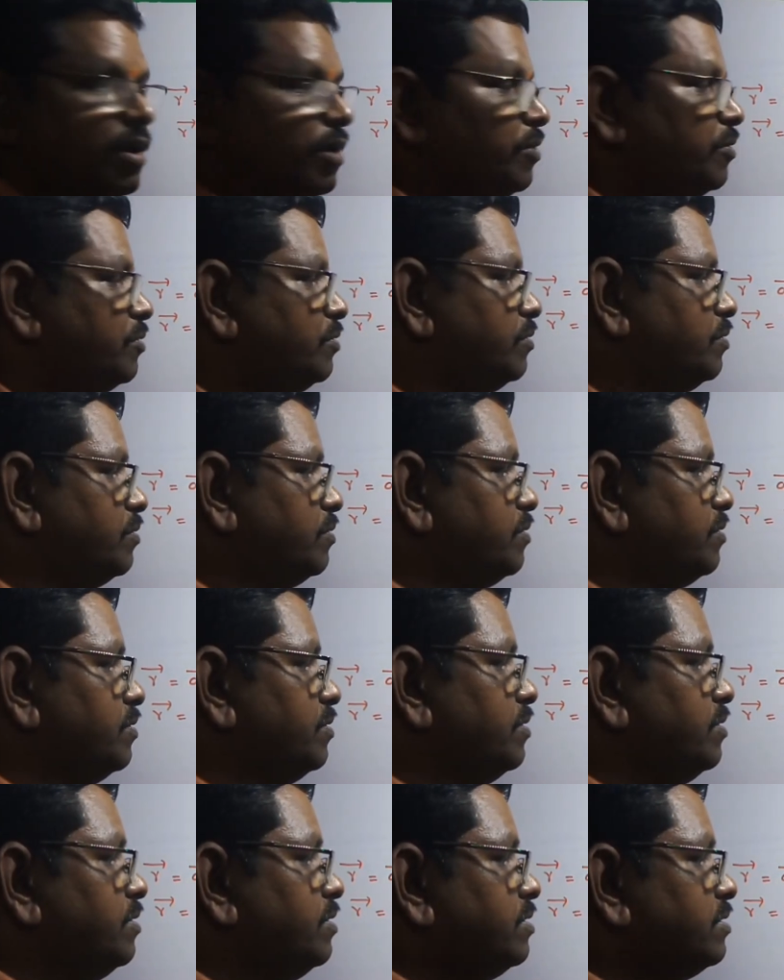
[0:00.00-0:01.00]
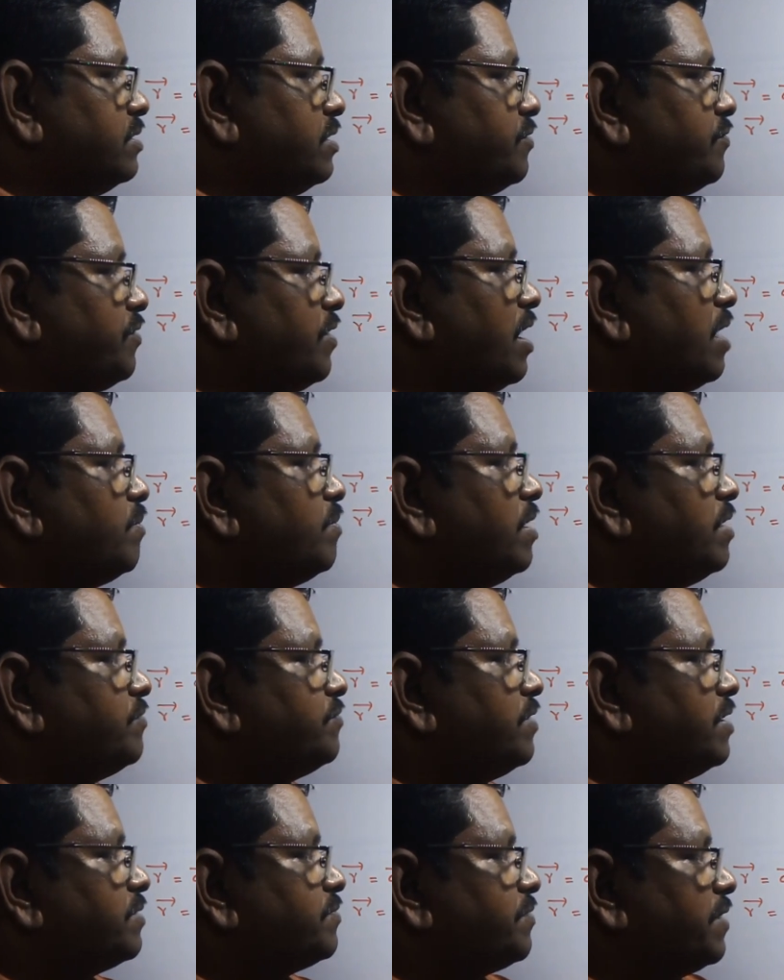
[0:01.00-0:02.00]
Now the
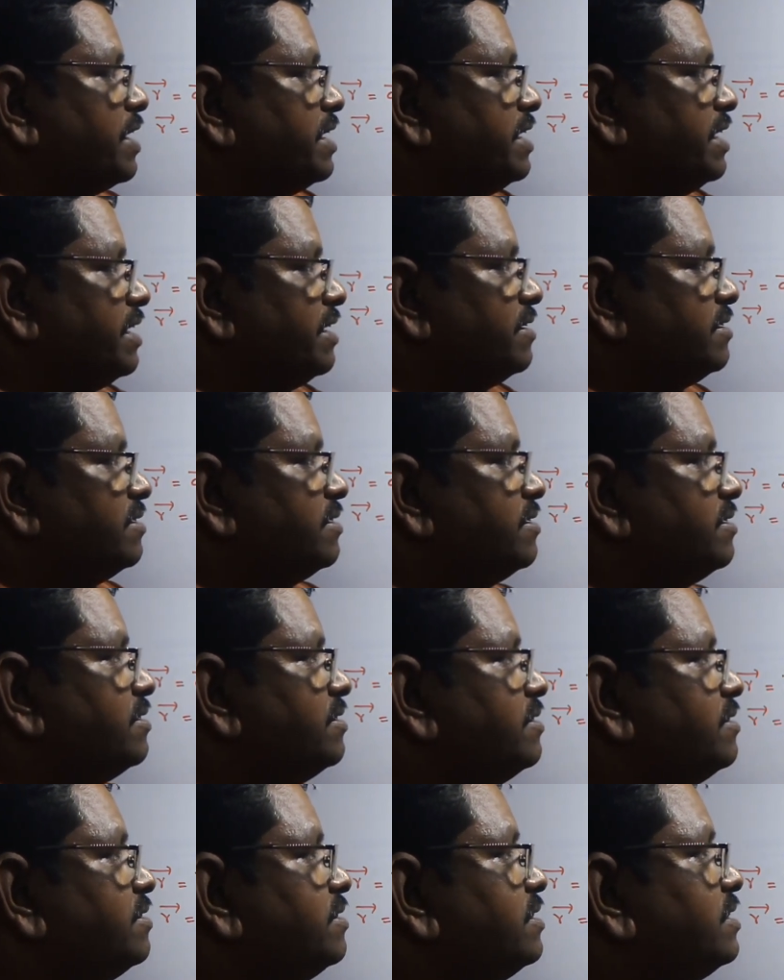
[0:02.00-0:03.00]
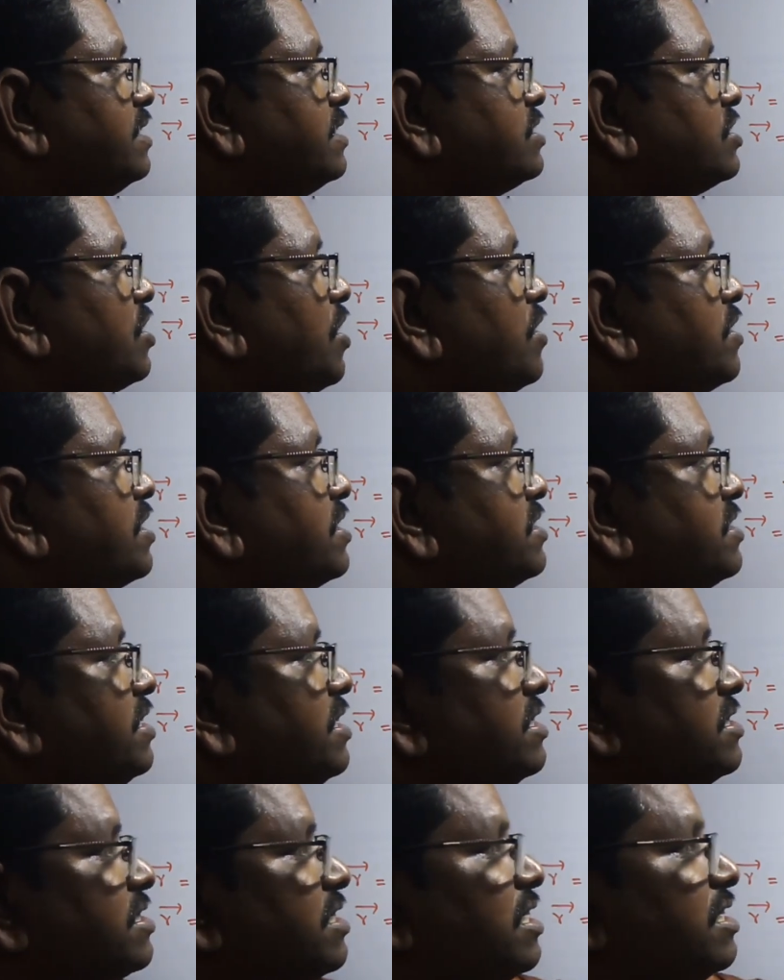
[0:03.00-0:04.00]
formula for finding the
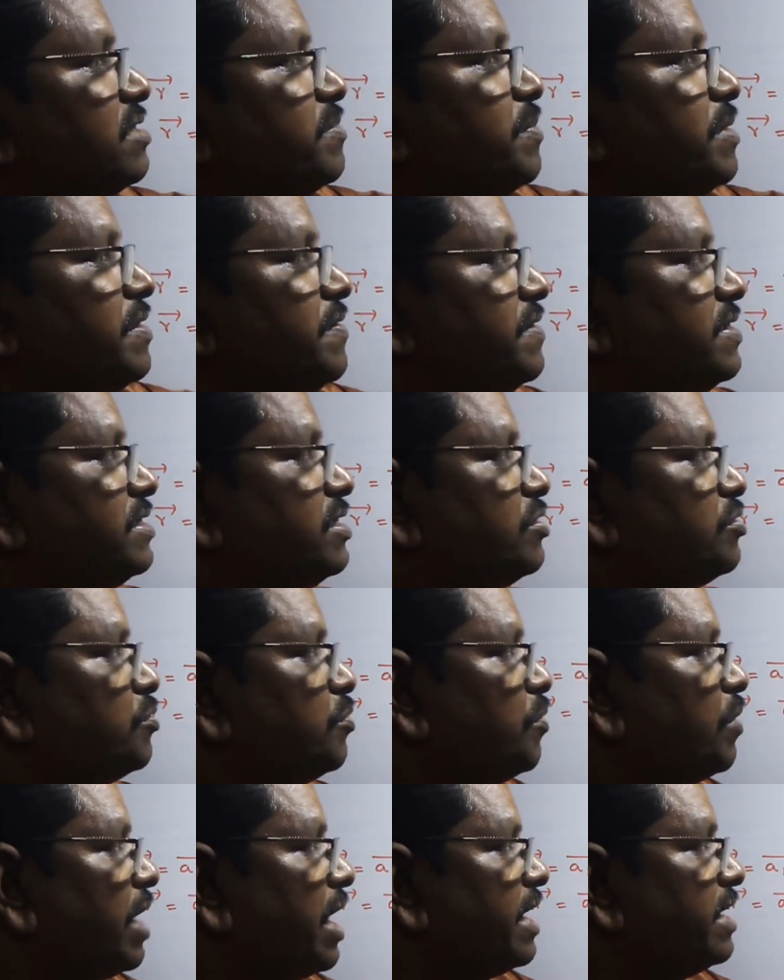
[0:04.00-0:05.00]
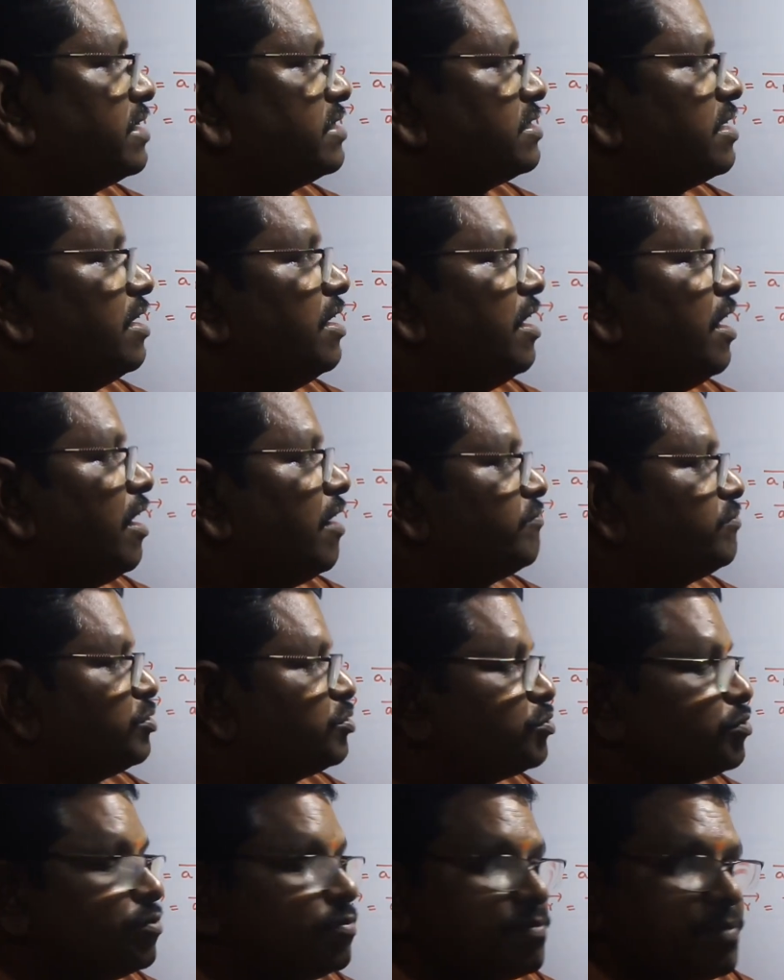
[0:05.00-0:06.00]
shortest distance between the two lines of
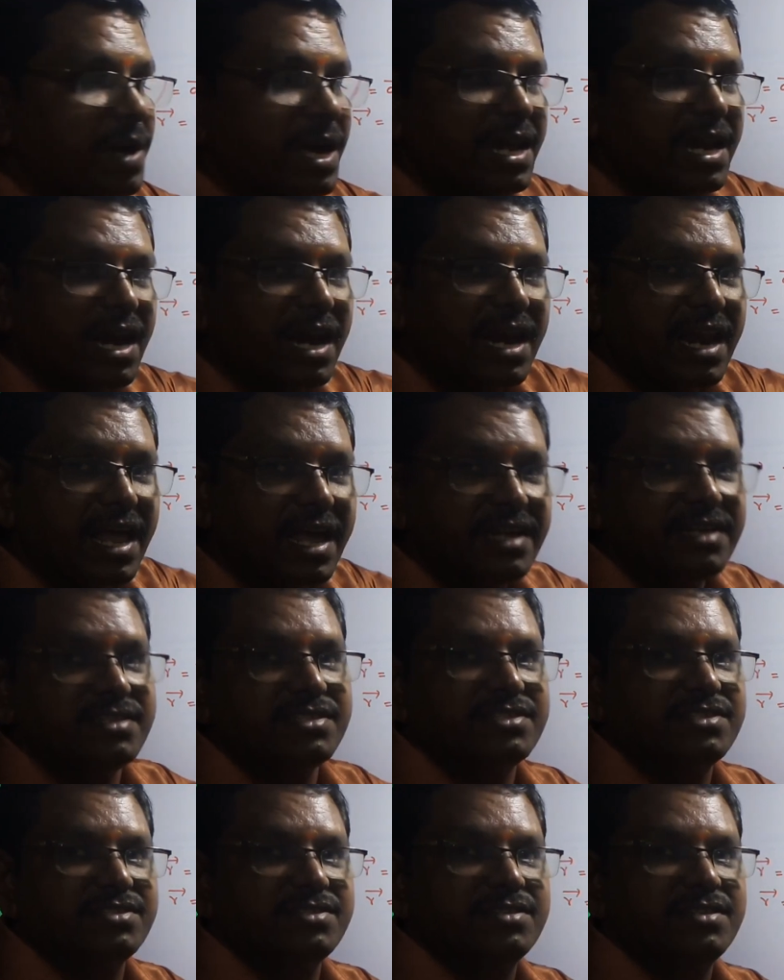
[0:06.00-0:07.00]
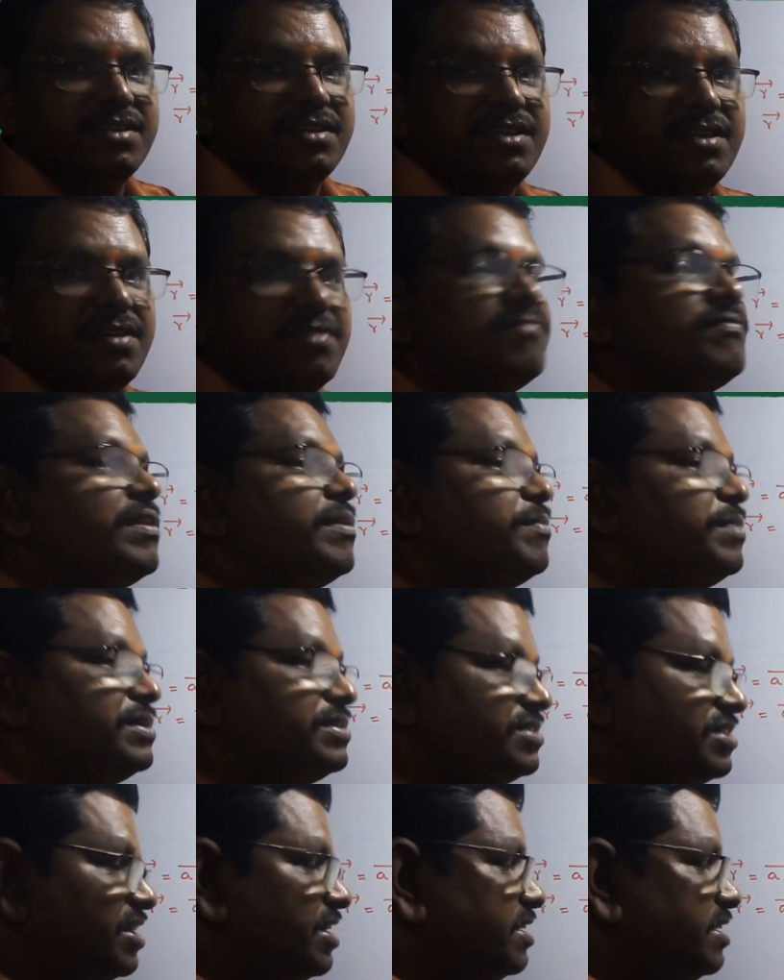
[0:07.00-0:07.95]
the two parallel lines will be